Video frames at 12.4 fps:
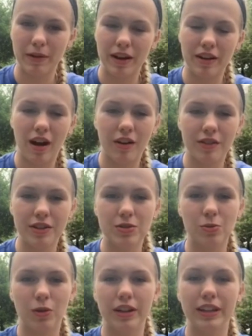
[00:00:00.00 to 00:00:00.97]
my novice
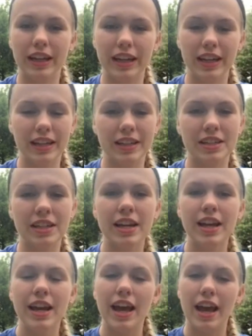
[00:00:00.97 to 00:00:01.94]
one kids
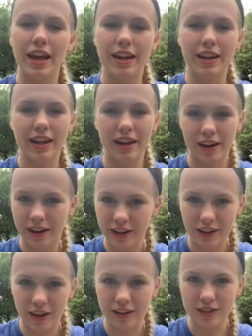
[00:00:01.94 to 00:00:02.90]
and
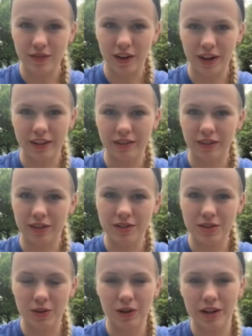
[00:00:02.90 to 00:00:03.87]
hearing y'all's funny little
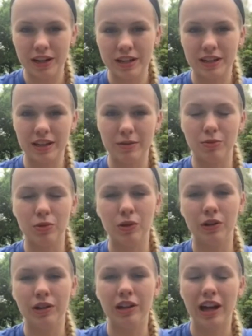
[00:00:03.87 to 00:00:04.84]
stories in the
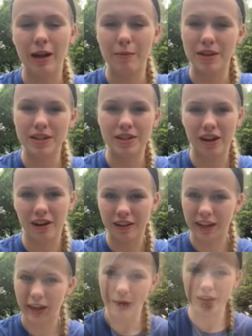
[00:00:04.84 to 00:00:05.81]
pool. I miss y'all and
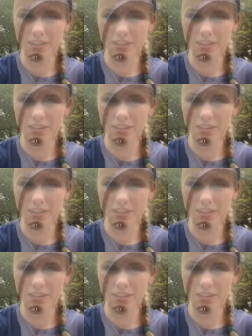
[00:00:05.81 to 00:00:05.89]
can't wait